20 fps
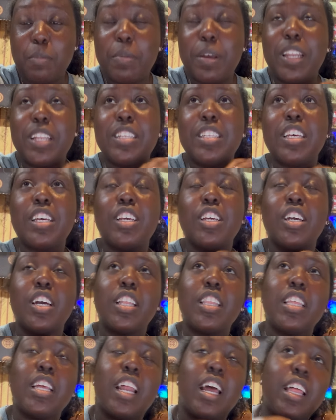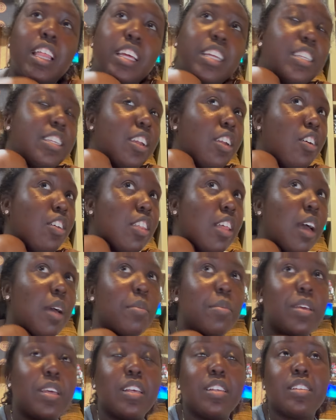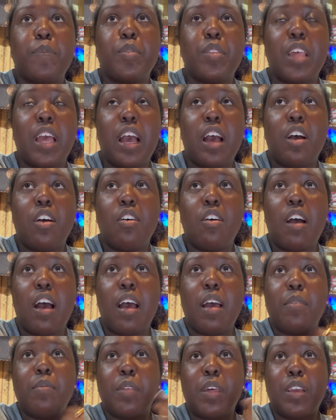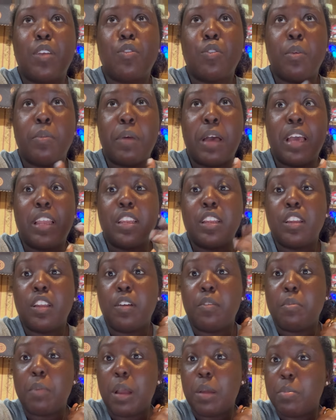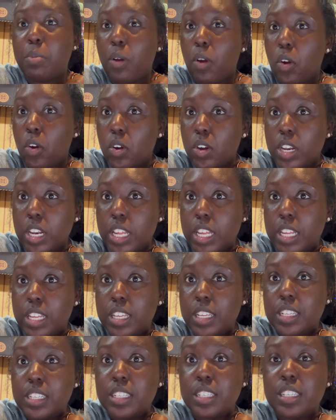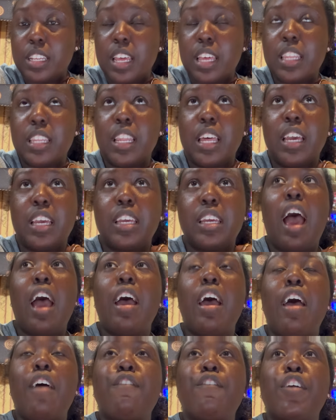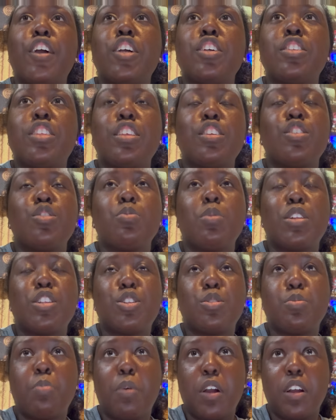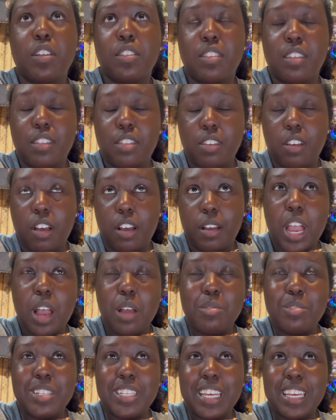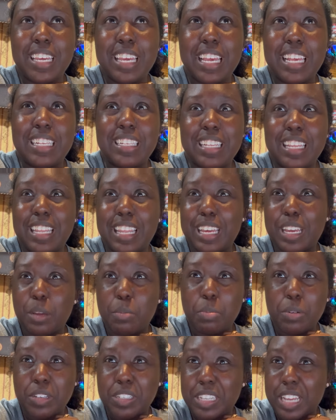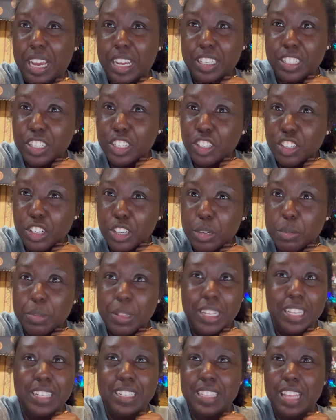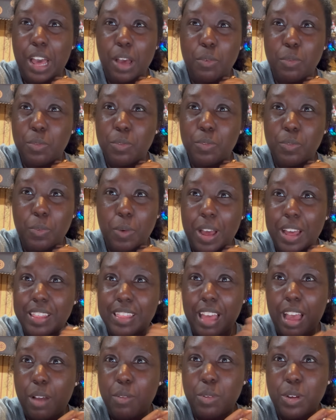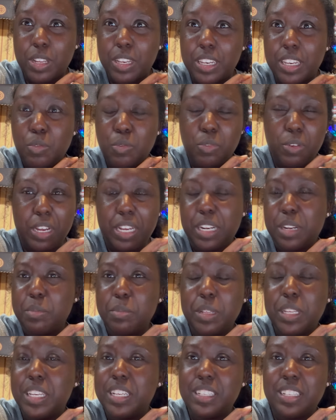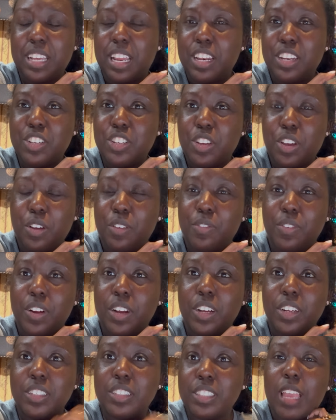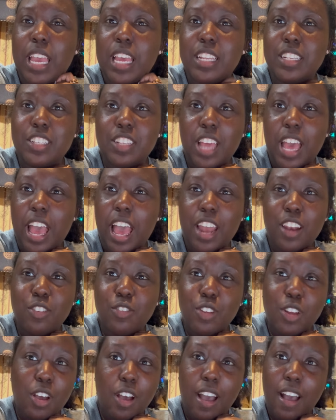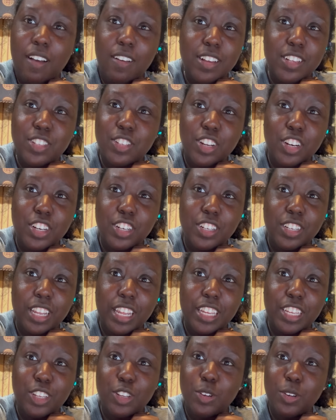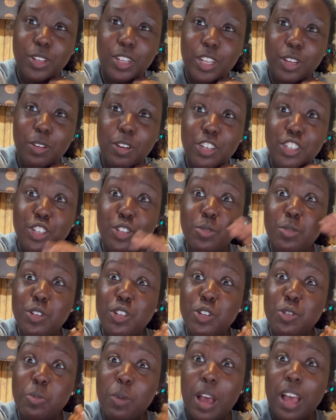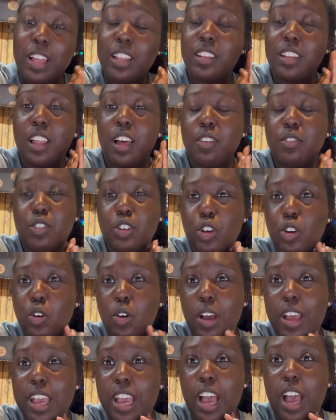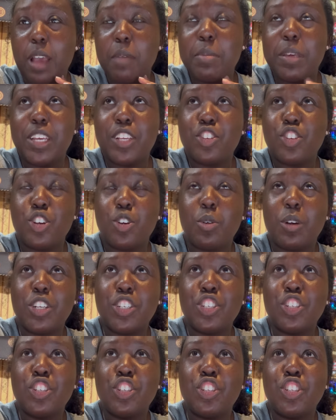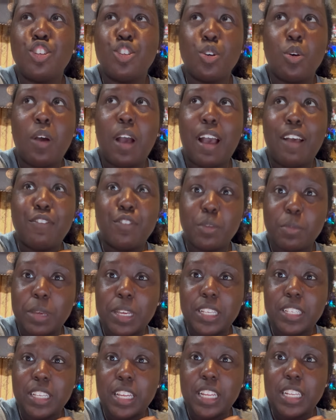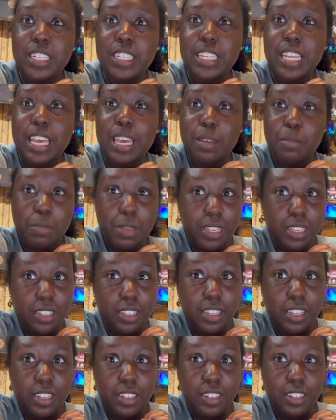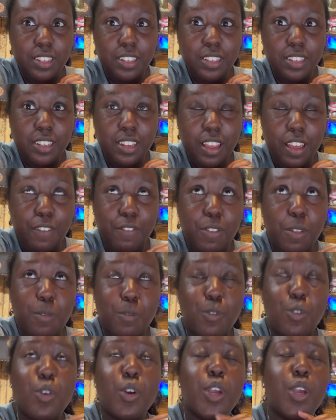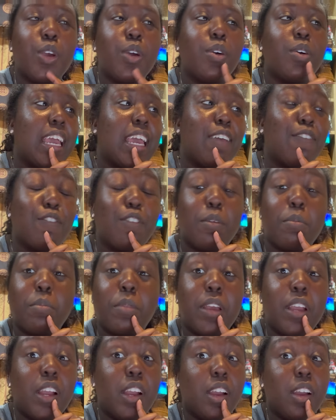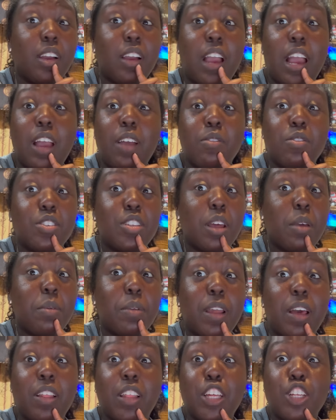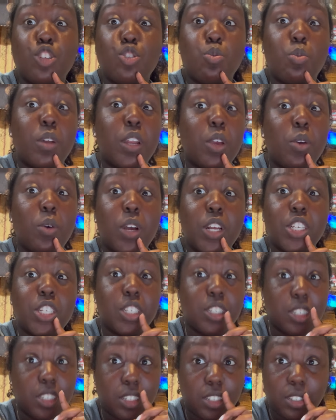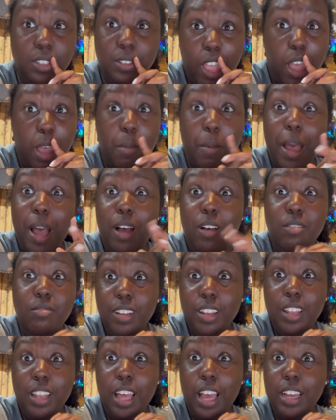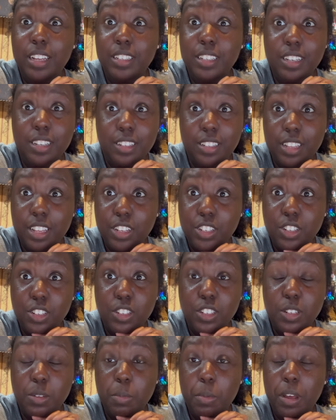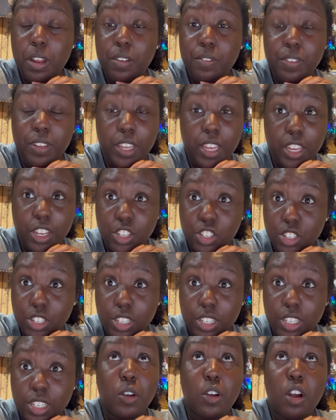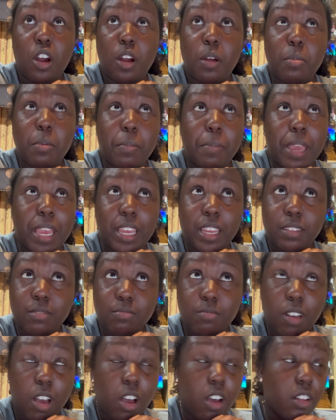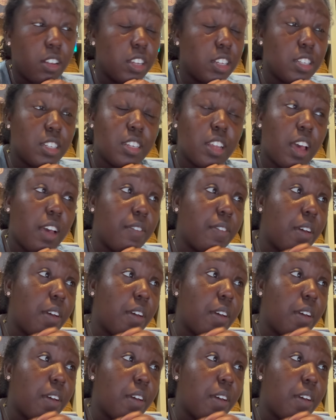But it's like good that I like did all that because now I'm like reminded of my priorities. And like, at first, this is what sparked the thought. I was like, is it like a protecting group? Like, is that why that one randomly decided to go first? And I don't know how I started like Googling questions, which is why I love Google AI, because your questions don't have to make sense. It makes sense of them for you. And from there, I was typing out like 20 questions about lactonization, saponification, carbamate, all this stuff.